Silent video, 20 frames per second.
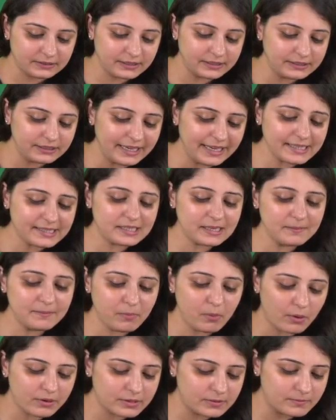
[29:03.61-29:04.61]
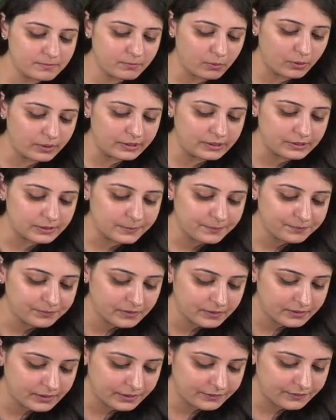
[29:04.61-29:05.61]
the next important point
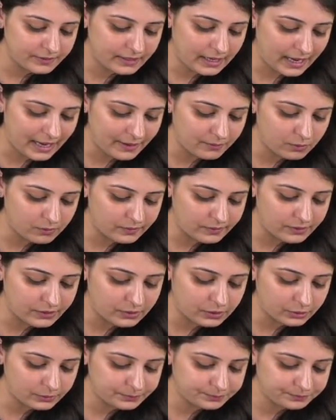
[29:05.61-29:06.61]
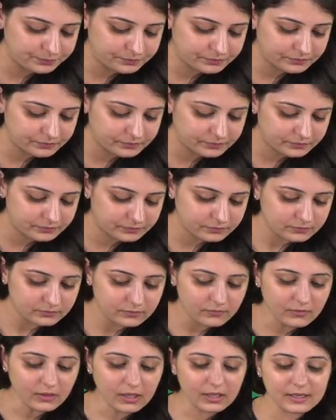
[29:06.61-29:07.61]
that we have over here
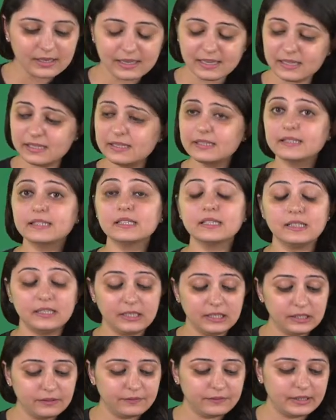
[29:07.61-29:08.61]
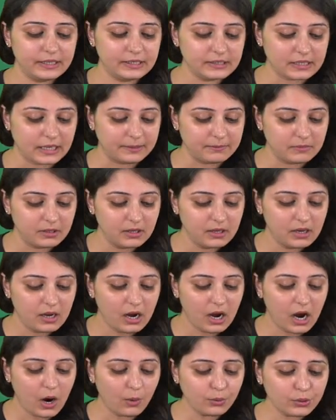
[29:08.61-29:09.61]
is the evening time.
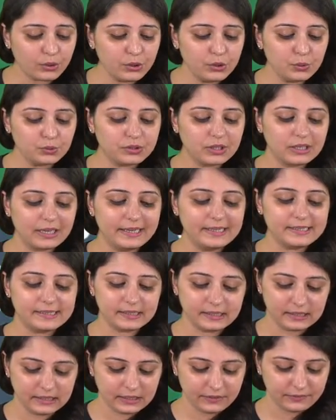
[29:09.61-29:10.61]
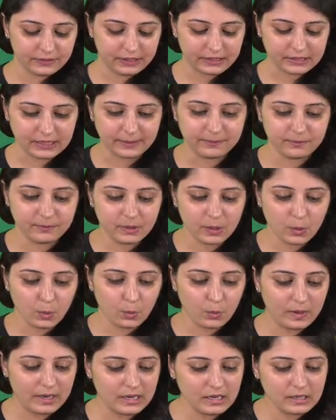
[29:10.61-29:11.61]
How to utilize the evening time?
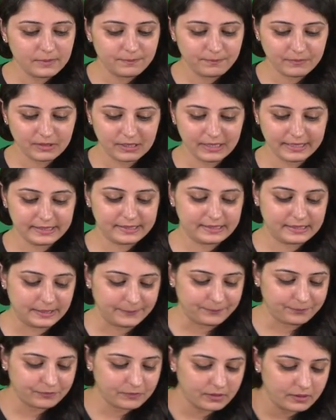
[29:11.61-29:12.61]
Well, let's see.